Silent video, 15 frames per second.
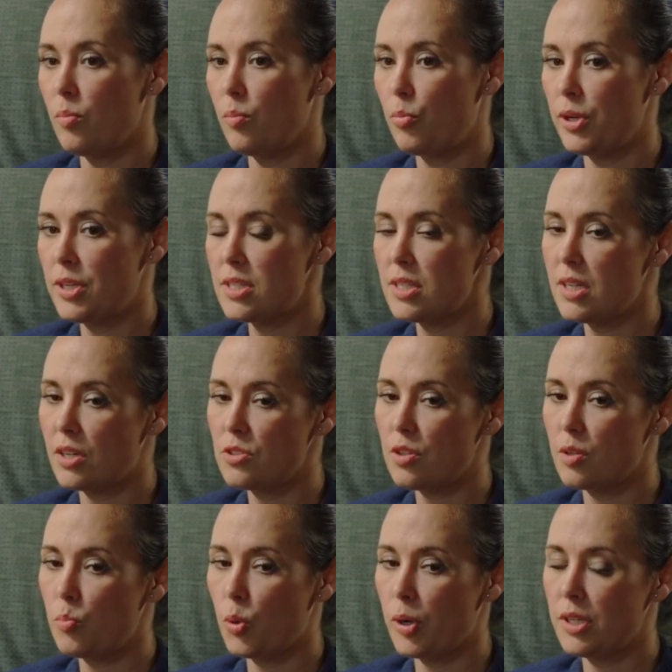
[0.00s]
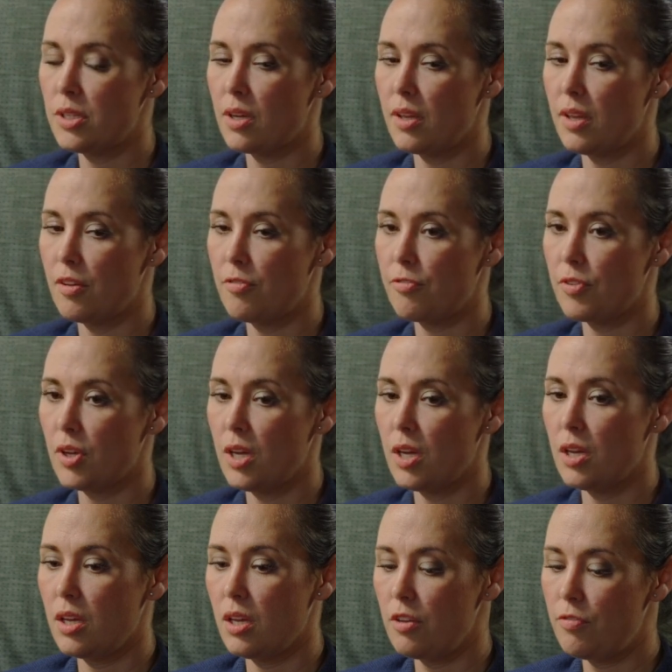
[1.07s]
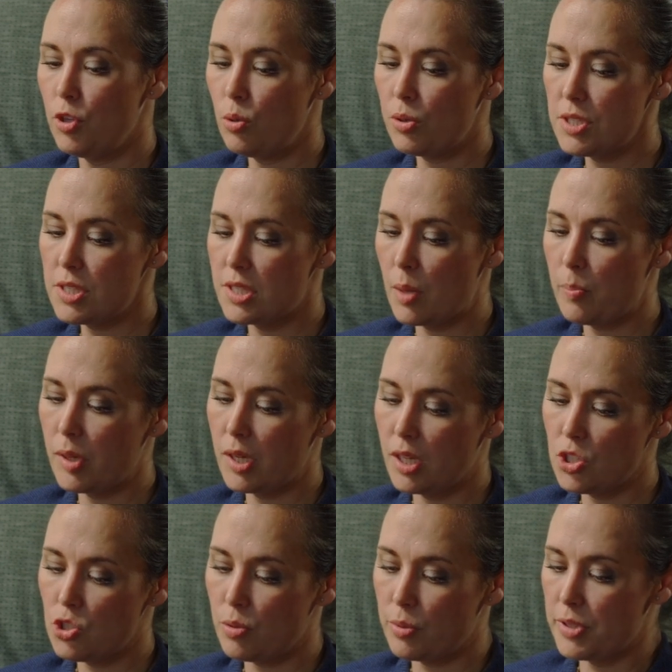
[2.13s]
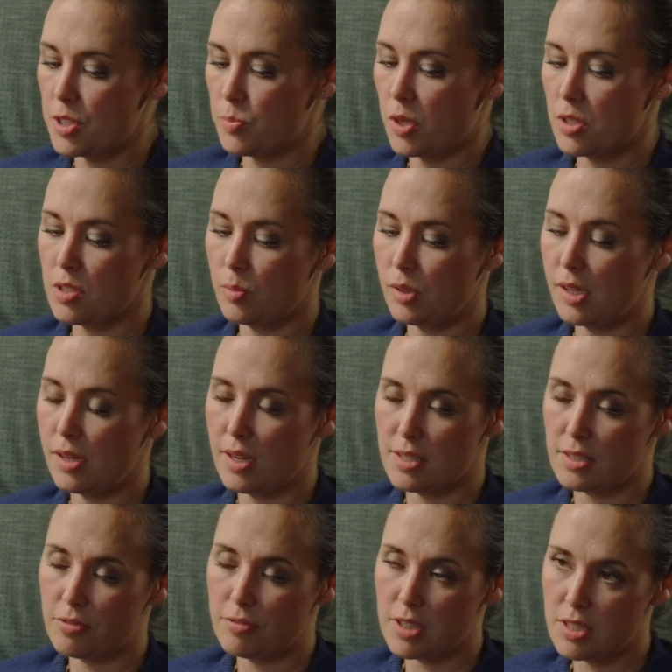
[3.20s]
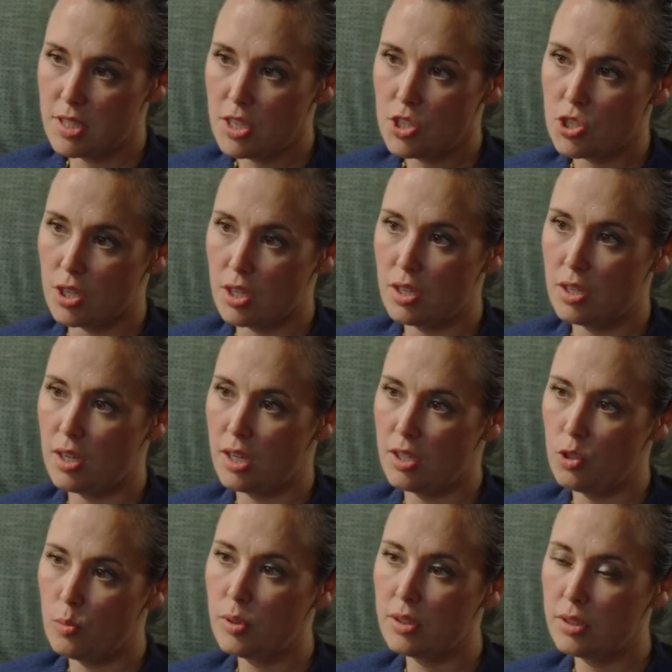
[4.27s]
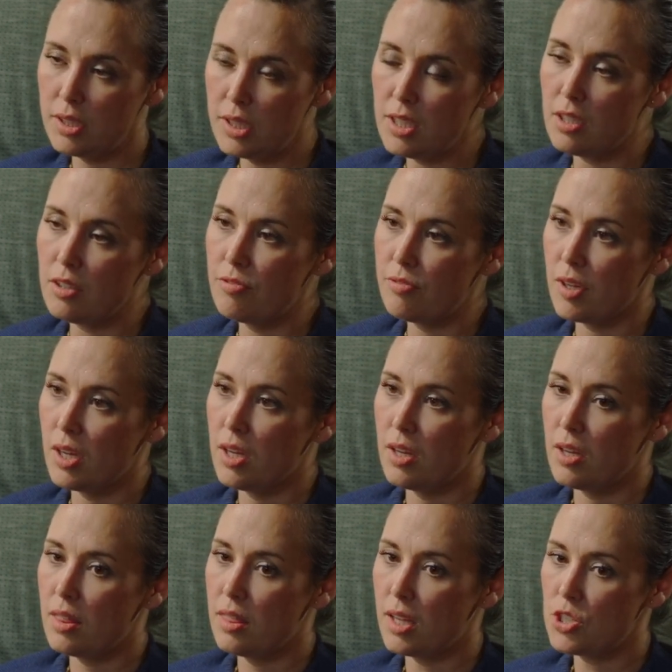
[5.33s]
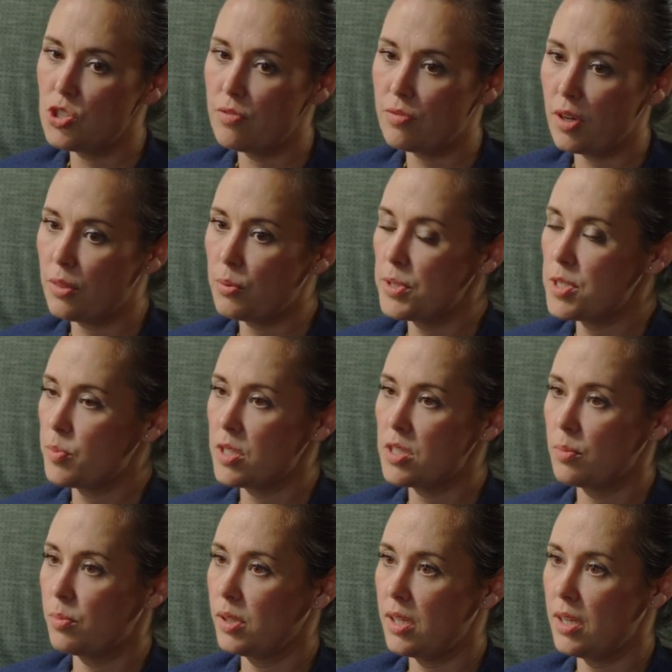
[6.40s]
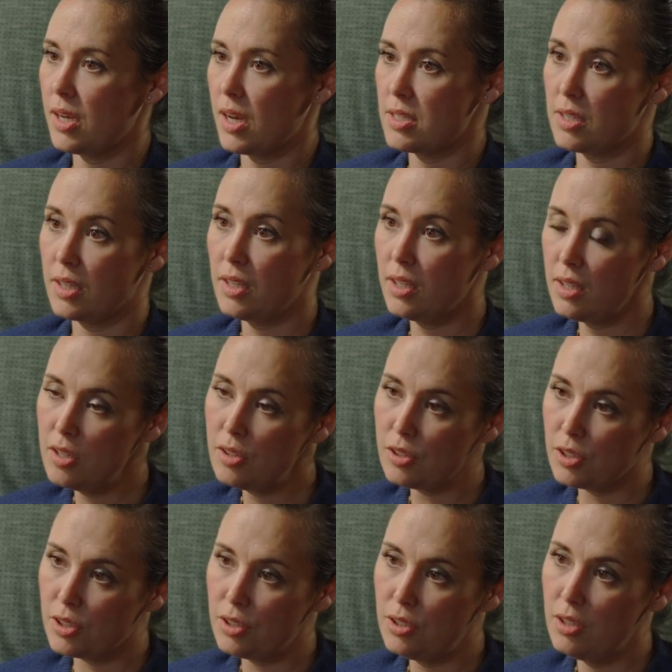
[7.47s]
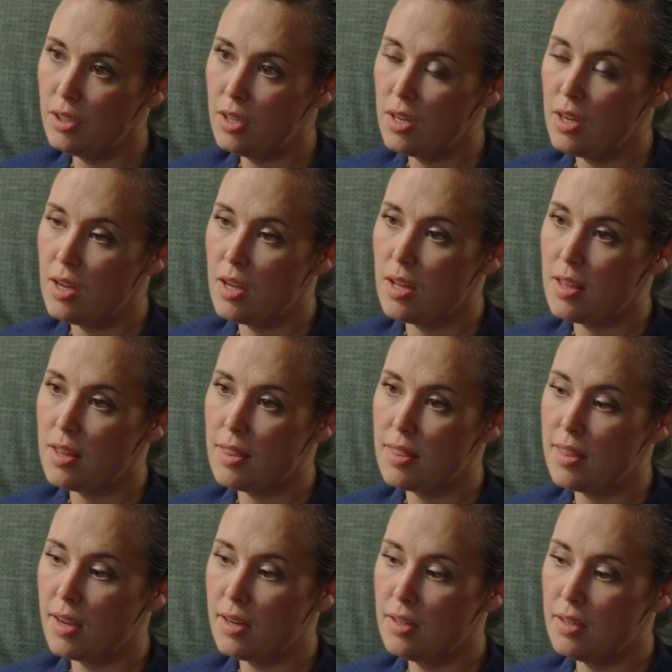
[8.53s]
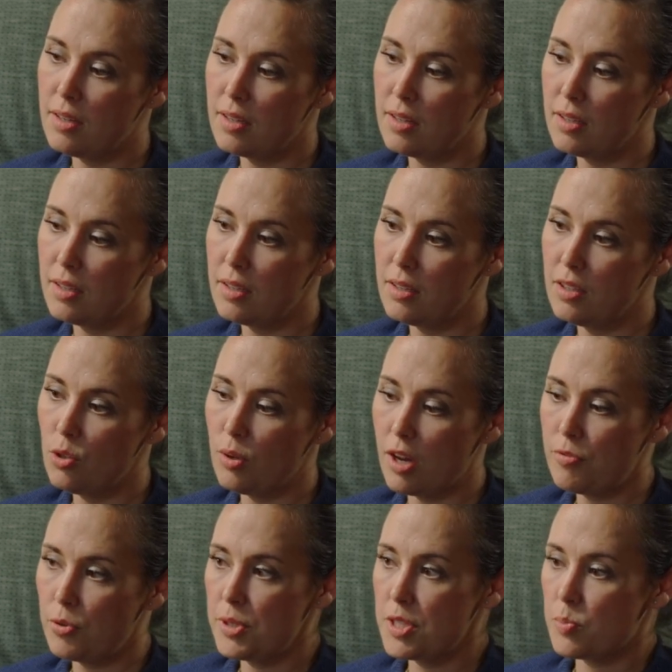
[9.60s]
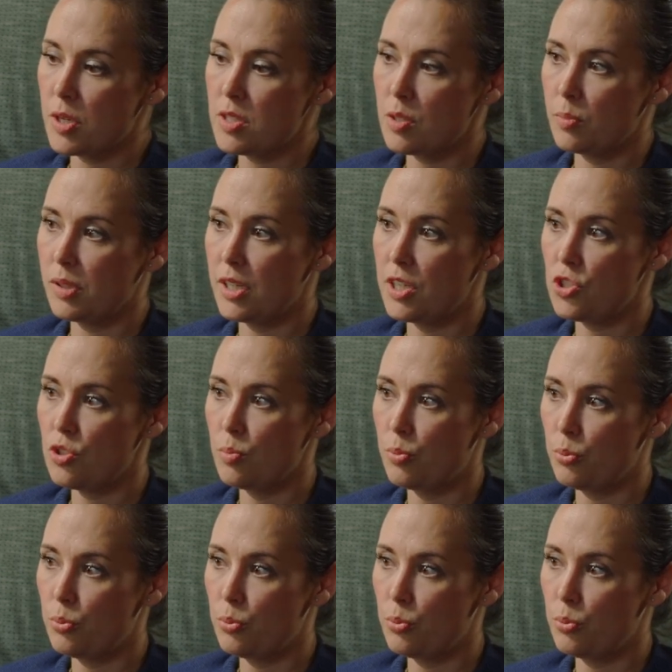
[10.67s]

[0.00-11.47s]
brings it down to the point, if you are stepping into a responsibility as a physician and you believe that you've got the responsibility as a healer, then you have a responsibility to